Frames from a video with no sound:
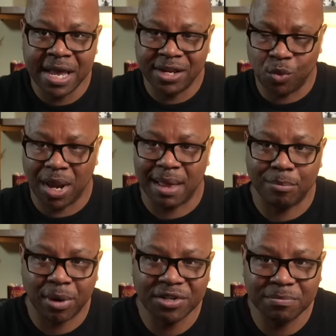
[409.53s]
while I'm
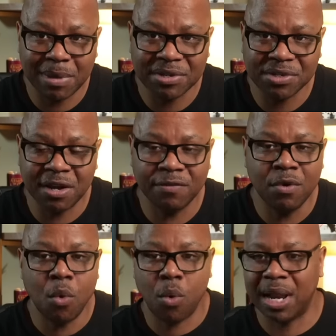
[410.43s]
bracing myself
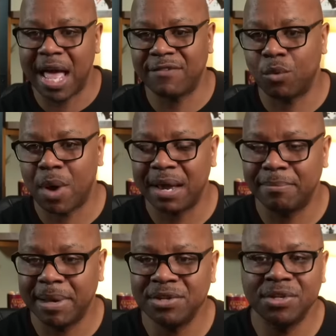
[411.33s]
while I have a wide
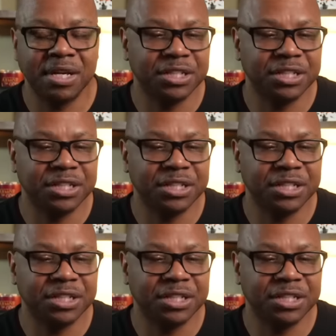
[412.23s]
base